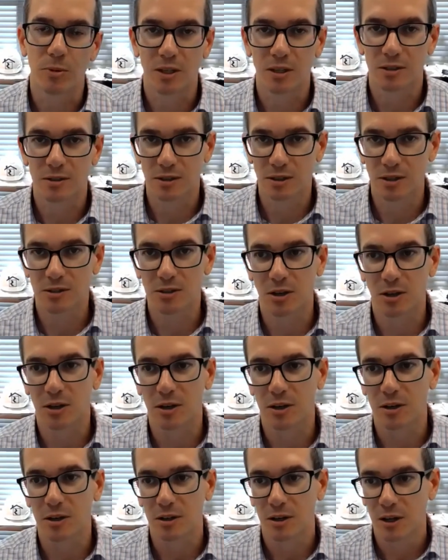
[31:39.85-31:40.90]
because
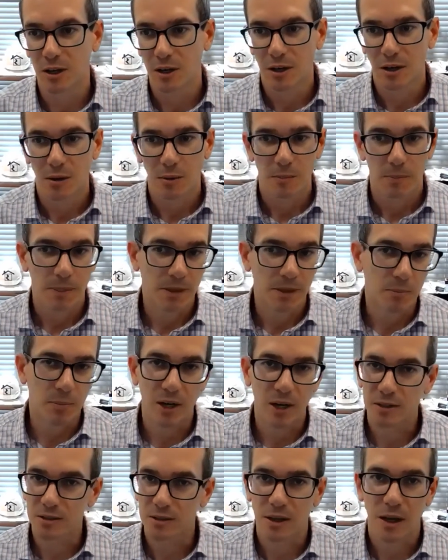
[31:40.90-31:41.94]
the
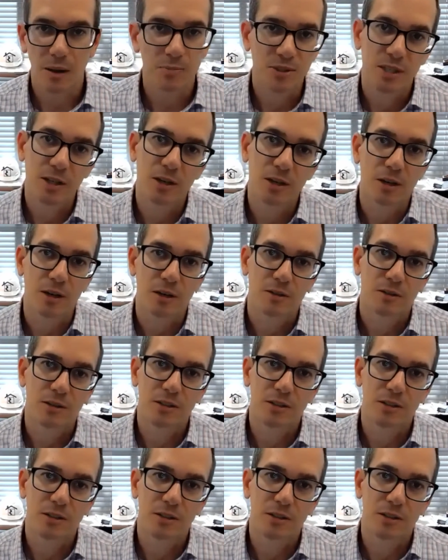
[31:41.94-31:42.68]
buck stops here.